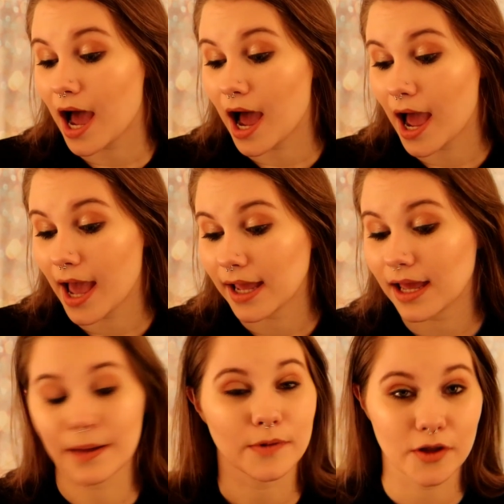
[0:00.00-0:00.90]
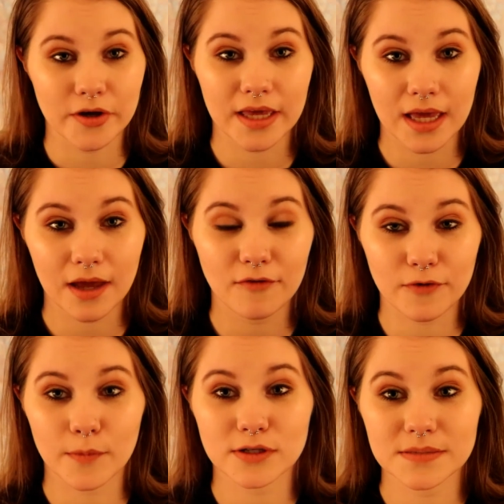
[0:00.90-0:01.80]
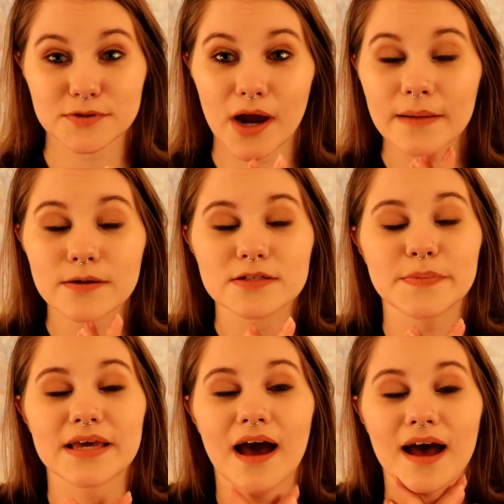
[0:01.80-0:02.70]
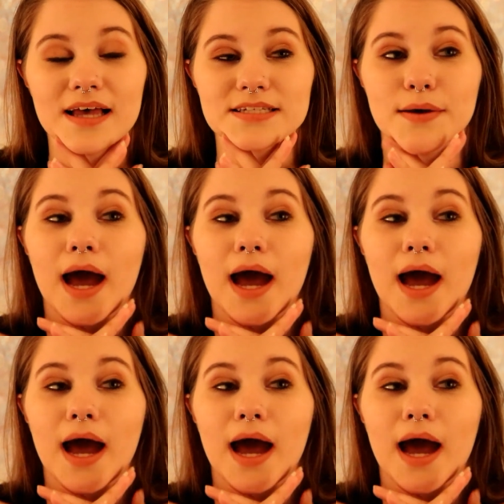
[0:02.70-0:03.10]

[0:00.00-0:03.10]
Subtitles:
I am looking for more subscribers because